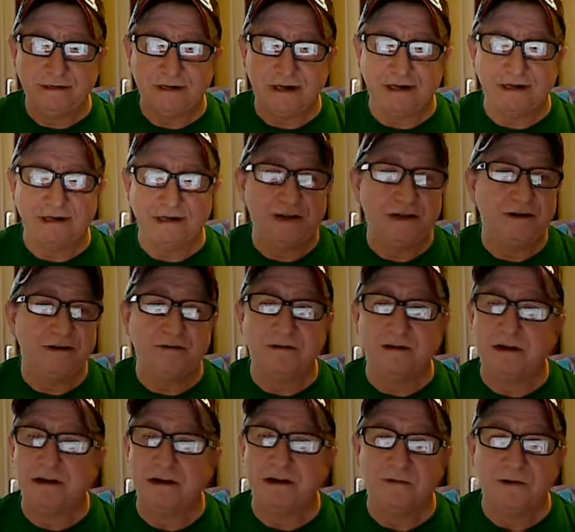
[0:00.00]
I'm not
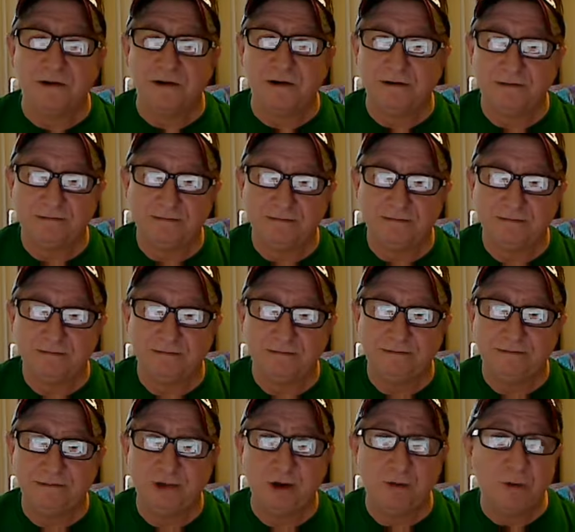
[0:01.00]
doing it anymore.
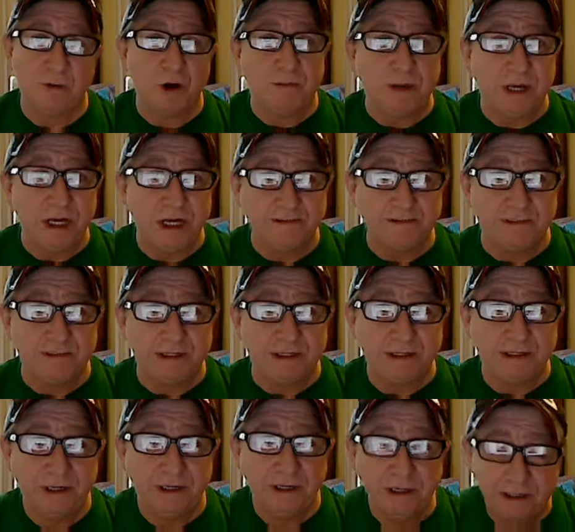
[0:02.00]
No more appeasement.
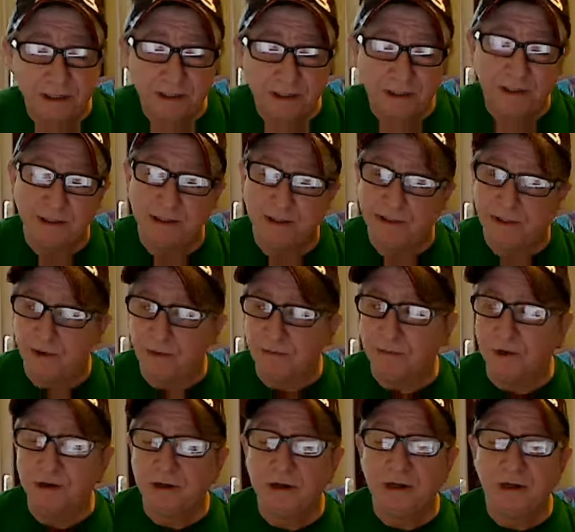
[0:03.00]
No
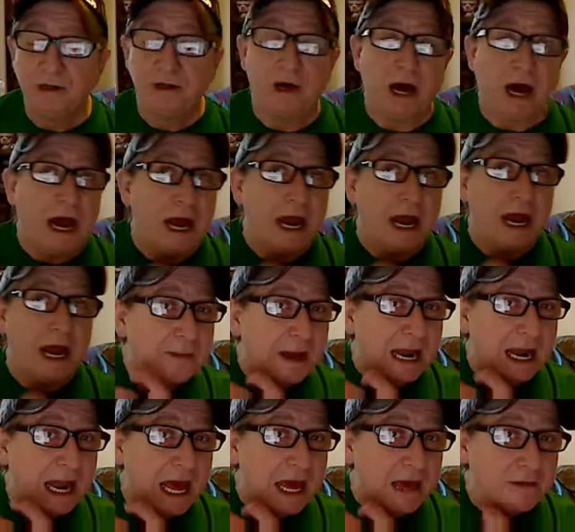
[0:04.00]
more hiding my
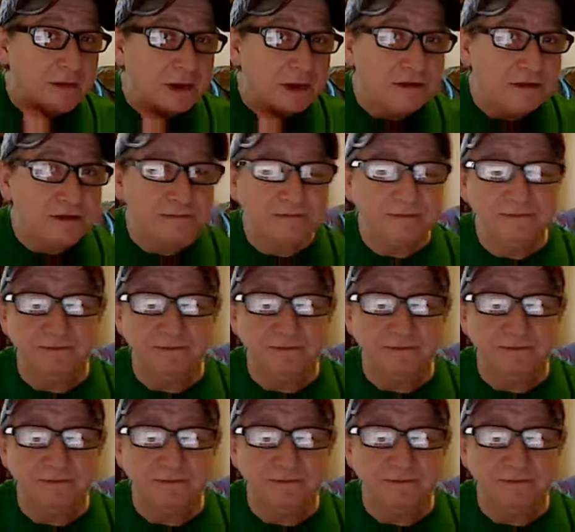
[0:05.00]
language.